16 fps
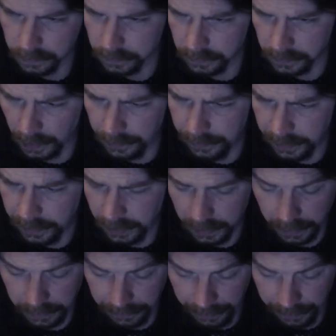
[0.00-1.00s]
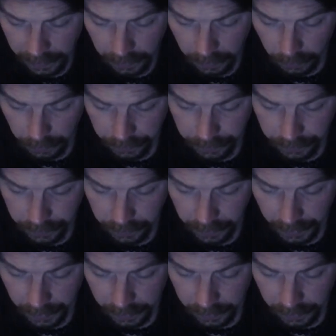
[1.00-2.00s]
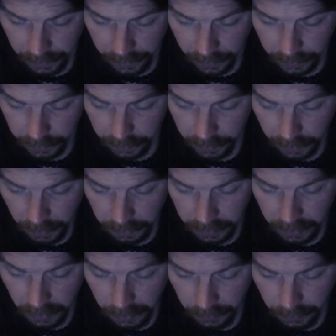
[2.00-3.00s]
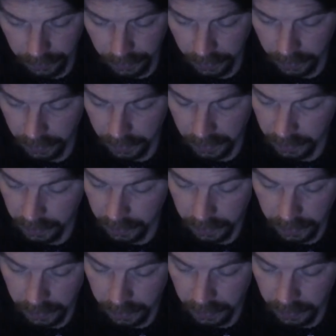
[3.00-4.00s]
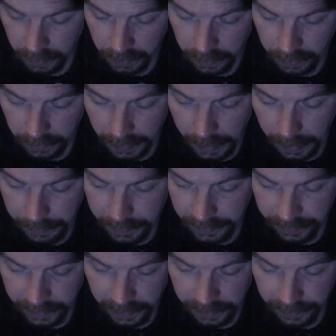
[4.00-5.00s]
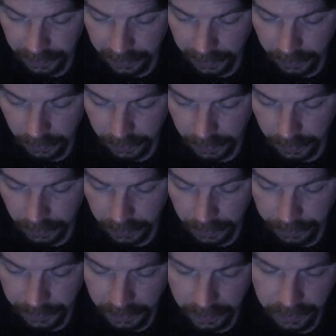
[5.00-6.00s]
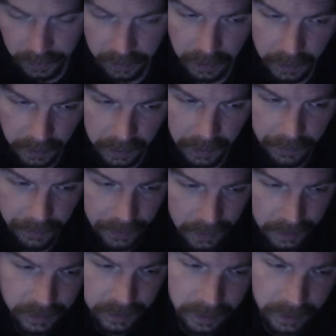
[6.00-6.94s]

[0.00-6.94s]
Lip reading: I've seen a lot of fake gold connectors. It's like, oh, it's gold. Nah, bitch, that shit ain't no gold. I mean, if it is, it's